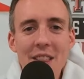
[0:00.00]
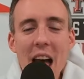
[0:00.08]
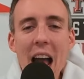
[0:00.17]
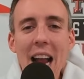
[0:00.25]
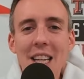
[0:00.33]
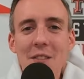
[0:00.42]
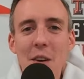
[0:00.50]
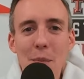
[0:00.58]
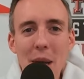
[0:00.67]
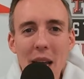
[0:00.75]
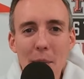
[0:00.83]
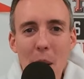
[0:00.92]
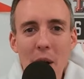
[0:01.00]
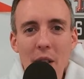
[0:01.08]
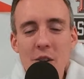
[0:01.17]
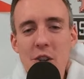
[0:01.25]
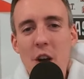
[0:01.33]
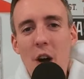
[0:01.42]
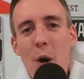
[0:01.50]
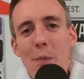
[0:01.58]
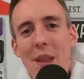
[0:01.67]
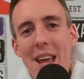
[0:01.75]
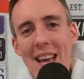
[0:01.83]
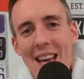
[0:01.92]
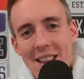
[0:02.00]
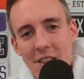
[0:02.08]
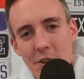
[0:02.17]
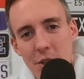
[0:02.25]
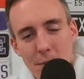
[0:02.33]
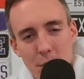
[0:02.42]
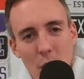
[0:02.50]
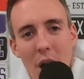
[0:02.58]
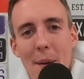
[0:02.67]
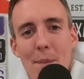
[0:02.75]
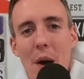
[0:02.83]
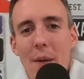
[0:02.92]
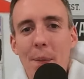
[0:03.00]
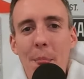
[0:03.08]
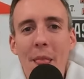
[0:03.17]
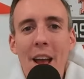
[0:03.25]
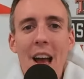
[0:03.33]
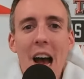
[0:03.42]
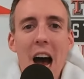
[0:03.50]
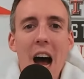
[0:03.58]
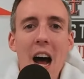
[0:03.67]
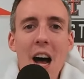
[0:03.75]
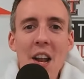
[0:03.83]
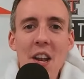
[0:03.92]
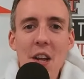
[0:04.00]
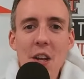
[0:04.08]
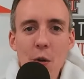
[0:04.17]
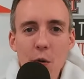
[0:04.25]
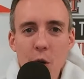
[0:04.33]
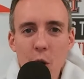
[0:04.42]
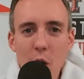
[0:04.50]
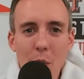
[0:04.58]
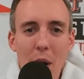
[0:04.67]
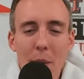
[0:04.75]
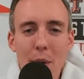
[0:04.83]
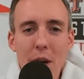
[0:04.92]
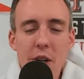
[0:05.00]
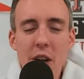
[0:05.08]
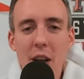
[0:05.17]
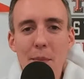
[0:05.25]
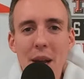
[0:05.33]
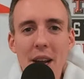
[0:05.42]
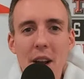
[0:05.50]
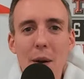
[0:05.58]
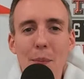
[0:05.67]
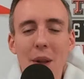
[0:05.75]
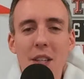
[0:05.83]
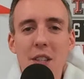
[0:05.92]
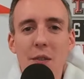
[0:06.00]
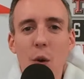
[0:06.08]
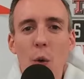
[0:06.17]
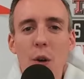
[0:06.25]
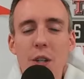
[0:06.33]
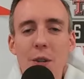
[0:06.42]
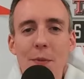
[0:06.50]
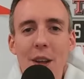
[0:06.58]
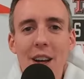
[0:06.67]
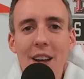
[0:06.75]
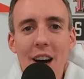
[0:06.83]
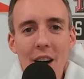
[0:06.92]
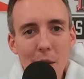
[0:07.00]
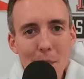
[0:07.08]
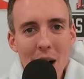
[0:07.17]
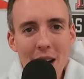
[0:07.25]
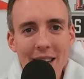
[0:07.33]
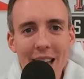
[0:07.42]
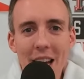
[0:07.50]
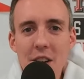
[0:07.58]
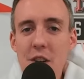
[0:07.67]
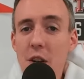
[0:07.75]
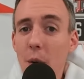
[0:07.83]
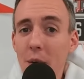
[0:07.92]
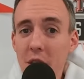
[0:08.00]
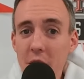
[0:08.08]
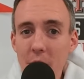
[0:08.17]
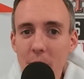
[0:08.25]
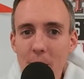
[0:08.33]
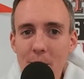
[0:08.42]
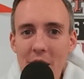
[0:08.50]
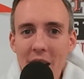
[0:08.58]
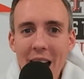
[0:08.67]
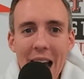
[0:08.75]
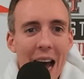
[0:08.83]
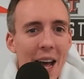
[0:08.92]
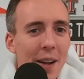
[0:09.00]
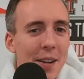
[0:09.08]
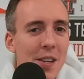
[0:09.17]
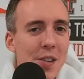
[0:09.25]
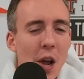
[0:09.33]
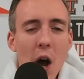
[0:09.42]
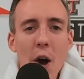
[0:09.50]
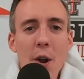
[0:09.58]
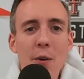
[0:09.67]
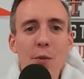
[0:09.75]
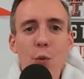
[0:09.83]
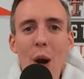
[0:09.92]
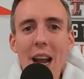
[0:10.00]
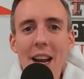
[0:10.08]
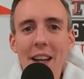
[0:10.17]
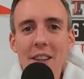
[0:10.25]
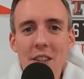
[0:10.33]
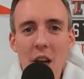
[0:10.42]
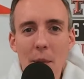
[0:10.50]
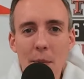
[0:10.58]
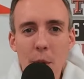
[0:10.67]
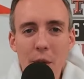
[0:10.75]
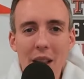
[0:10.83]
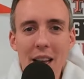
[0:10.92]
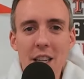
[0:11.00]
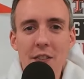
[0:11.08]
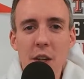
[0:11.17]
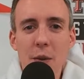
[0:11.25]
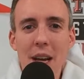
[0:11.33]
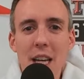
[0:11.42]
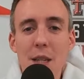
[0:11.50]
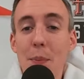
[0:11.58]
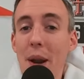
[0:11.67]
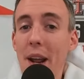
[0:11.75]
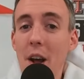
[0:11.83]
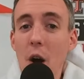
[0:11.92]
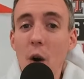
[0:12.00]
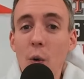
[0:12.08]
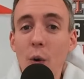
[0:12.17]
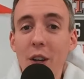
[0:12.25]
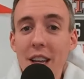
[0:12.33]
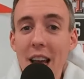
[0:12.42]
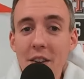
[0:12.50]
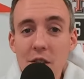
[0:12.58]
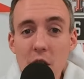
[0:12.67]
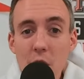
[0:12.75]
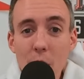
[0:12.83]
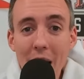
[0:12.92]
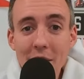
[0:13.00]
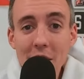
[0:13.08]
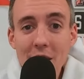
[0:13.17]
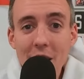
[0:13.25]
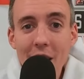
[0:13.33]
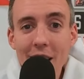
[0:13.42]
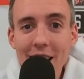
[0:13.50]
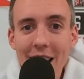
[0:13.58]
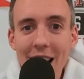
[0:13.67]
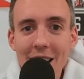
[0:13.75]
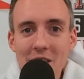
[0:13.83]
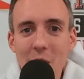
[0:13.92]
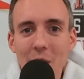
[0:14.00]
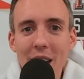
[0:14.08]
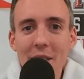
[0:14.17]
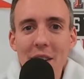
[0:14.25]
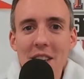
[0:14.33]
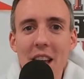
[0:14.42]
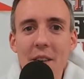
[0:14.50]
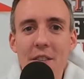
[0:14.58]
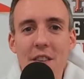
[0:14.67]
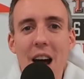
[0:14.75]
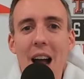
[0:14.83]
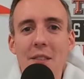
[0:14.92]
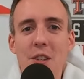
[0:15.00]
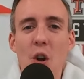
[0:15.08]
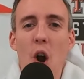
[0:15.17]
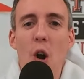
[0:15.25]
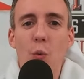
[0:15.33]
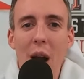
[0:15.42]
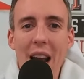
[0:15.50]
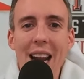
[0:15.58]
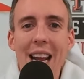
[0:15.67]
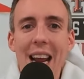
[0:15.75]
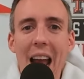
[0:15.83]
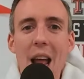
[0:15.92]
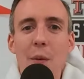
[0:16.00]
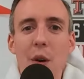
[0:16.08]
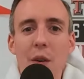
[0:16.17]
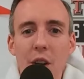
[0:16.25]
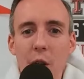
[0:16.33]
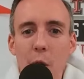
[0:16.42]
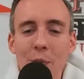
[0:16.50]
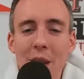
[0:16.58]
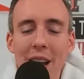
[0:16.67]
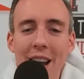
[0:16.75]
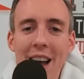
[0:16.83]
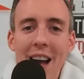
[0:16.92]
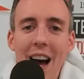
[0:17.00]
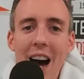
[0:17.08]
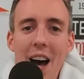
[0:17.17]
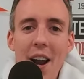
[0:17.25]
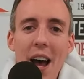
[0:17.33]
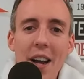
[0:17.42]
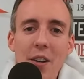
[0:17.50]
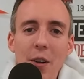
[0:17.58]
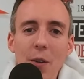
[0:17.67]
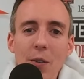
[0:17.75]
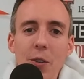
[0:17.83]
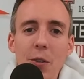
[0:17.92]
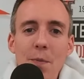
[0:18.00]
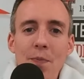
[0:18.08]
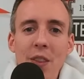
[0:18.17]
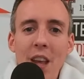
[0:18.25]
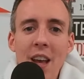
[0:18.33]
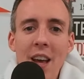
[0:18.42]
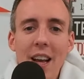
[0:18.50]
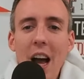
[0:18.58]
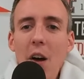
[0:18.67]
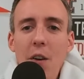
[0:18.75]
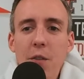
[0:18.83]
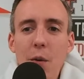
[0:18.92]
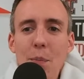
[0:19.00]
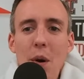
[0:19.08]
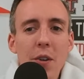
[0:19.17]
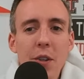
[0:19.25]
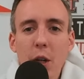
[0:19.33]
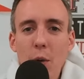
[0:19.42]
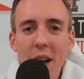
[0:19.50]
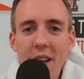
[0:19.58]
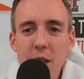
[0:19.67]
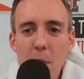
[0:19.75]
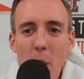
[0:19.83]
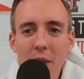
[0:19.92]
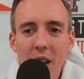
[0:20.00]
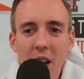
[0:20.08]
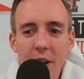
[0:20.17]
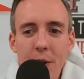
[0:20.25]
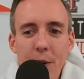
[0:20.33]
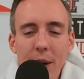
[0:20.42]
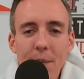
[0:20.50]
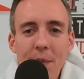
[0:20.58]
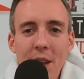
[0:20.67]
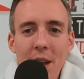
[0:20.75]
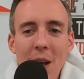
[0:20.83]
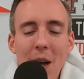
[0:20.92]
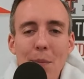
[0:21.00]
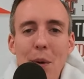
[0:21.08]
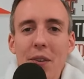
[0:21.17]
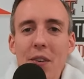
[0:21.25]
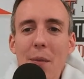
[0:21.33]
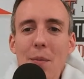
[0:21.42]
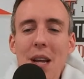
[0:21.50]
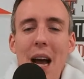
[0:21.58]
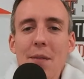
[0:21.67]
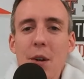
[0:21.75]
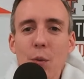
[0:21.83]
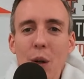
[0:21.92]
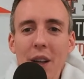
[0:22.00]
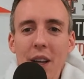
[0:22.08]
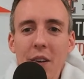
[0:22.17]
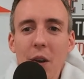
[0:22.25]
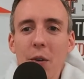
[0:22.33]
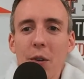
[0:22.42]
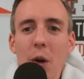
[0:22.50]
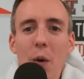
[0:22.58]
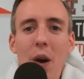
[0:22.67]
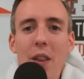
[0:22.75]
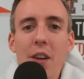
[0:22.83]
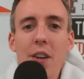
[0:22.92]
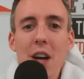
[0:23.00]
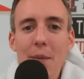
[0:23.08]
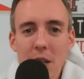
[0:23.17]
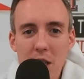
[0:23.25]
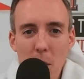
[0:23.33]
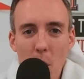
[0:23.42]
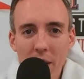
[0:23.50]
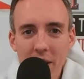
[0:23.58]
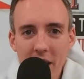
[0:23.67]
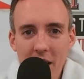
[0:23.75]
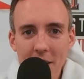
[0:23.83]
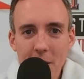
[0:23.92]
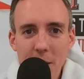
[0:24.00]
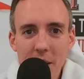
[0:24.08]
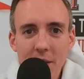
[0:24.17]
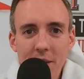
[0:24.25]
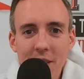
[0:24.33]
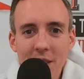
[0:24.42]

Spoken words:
Thanks for being a part of the show. Hit the subscribe button on YouTube. We appreciate you being here. Plus, of course, on the podcast, you know what to do. Had a ton of ratings come through the last few days, but I know, yes, you haven't done it yet, so leave us that five-star rating and review on iTunes. College football is the greatest sport in the country, but sometimes it really is also the dumbest sport in the country.